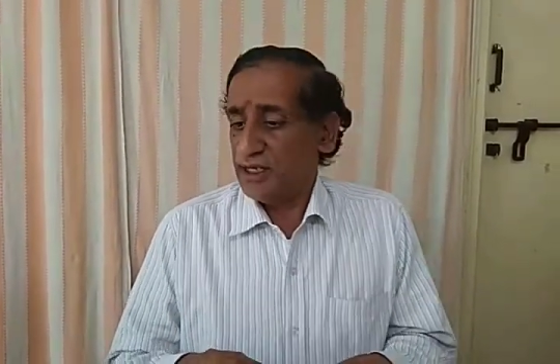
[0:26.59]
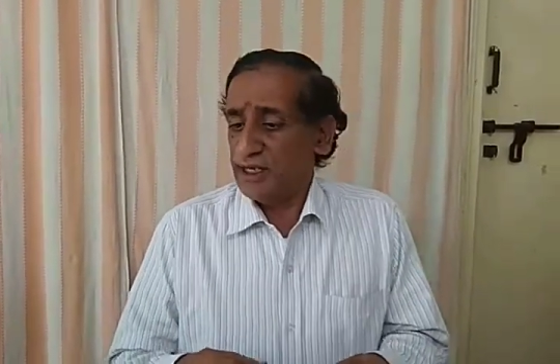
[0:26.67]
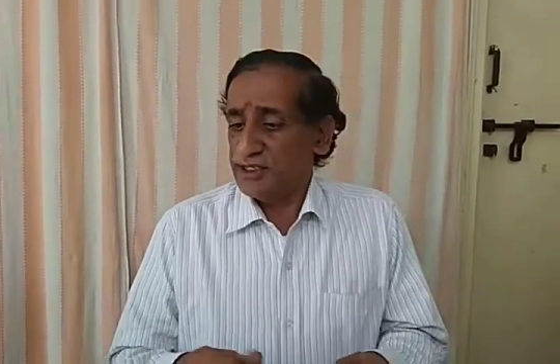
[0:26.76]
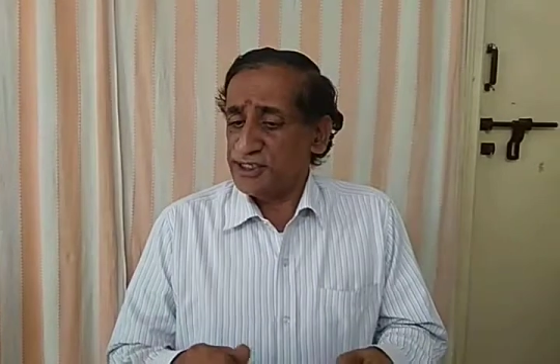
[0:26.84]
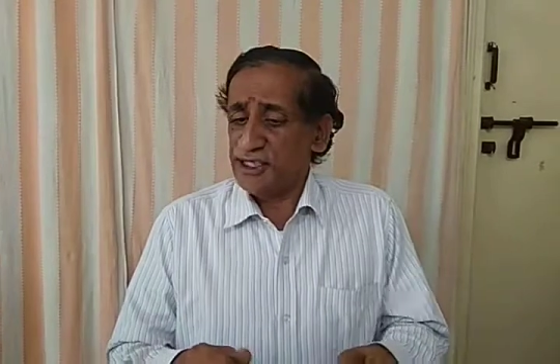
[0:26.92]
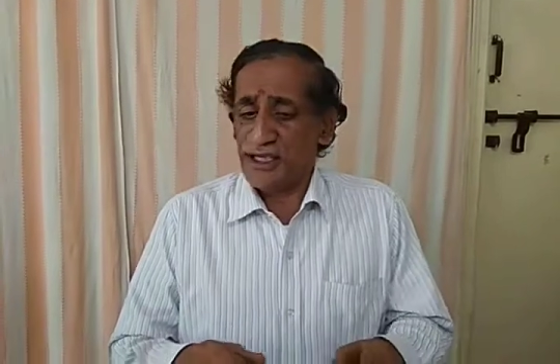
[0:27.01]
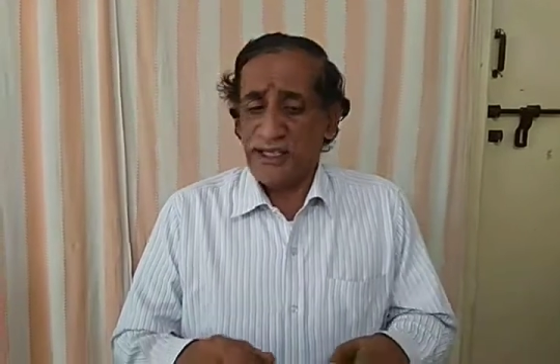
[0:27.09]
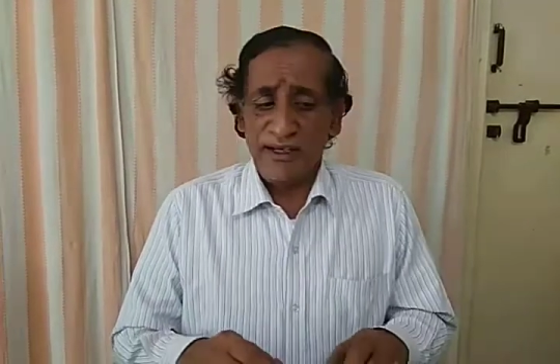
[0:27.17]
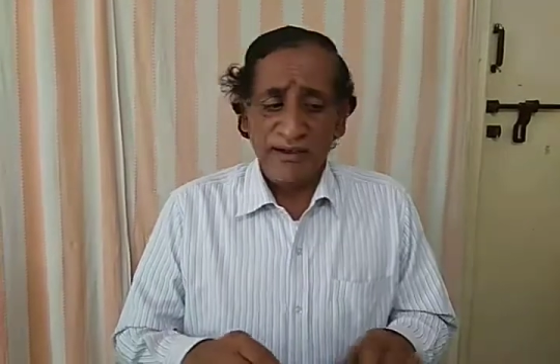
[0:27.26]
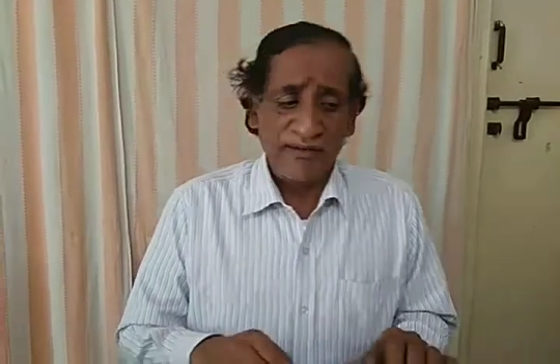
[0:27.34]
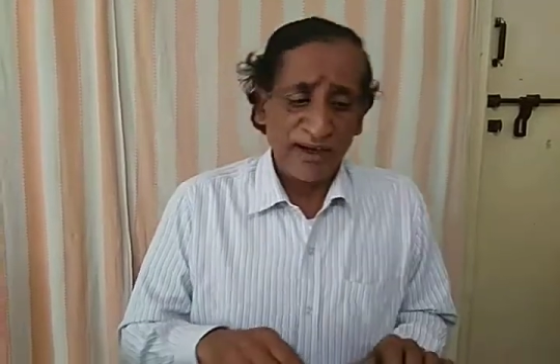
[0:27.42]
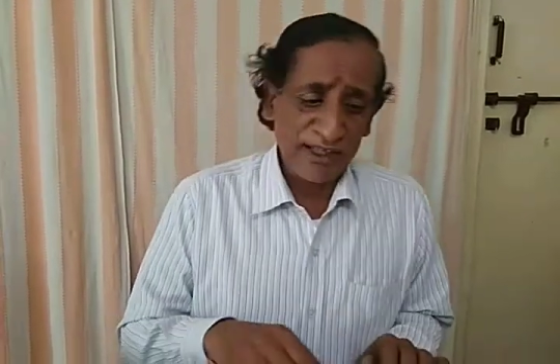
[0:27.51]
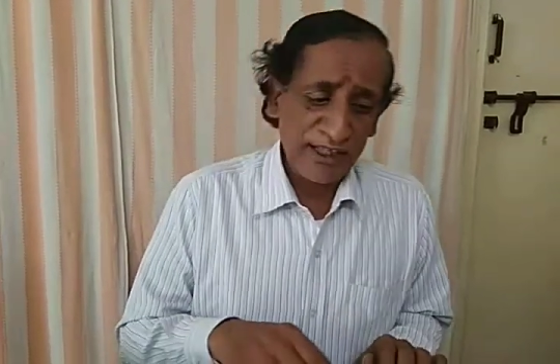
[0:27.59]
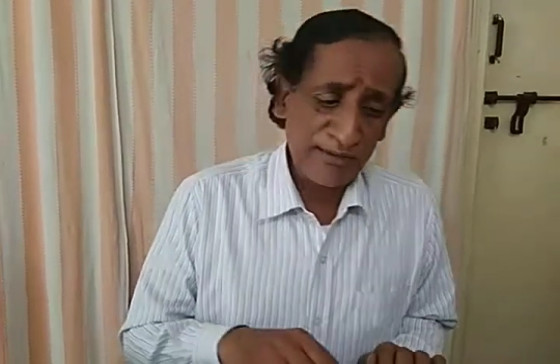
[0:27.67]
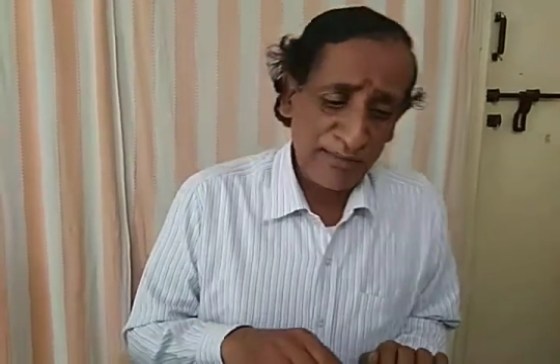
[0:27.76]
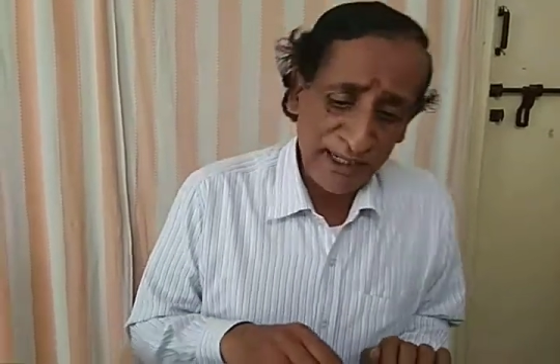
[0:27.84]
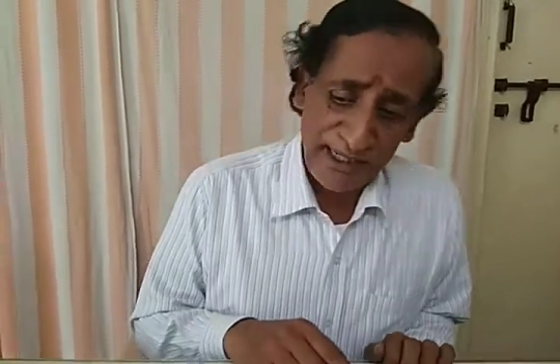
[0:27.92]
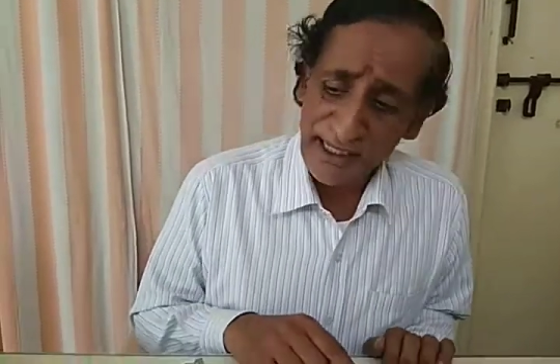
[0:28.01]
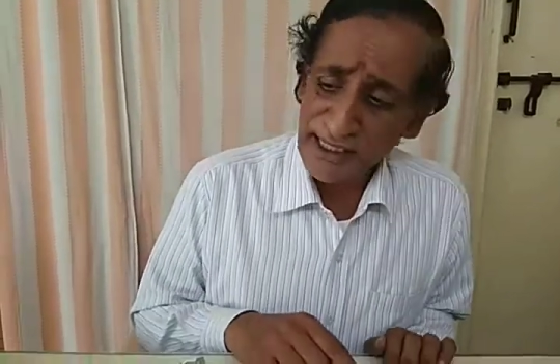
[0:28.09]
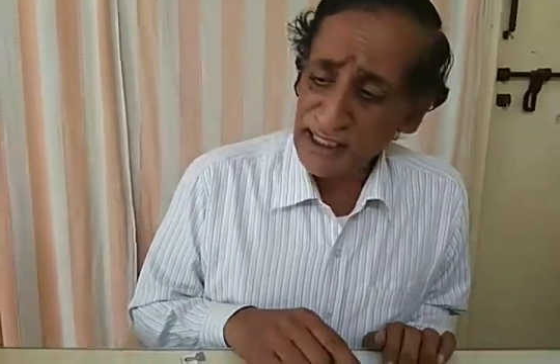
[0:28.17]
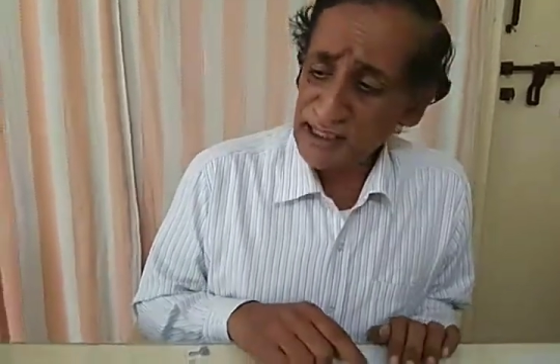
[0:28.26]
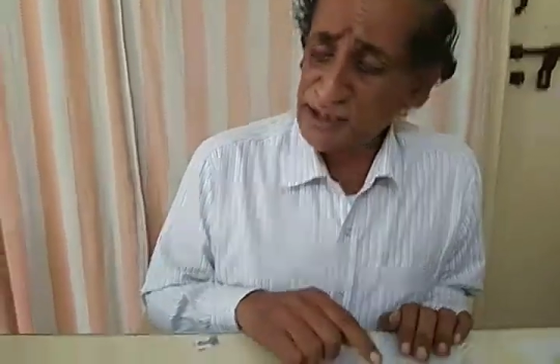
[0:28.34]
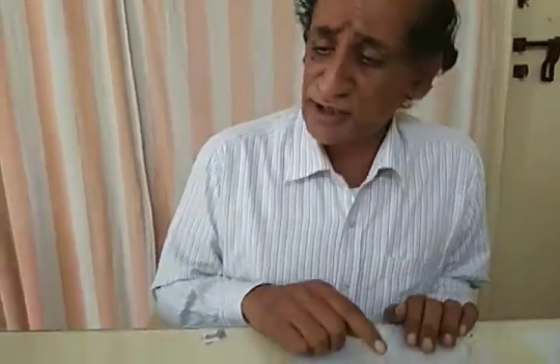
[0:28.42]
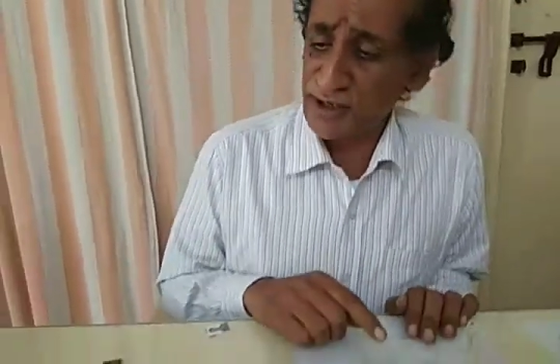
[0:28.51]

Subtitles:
See, for this materials are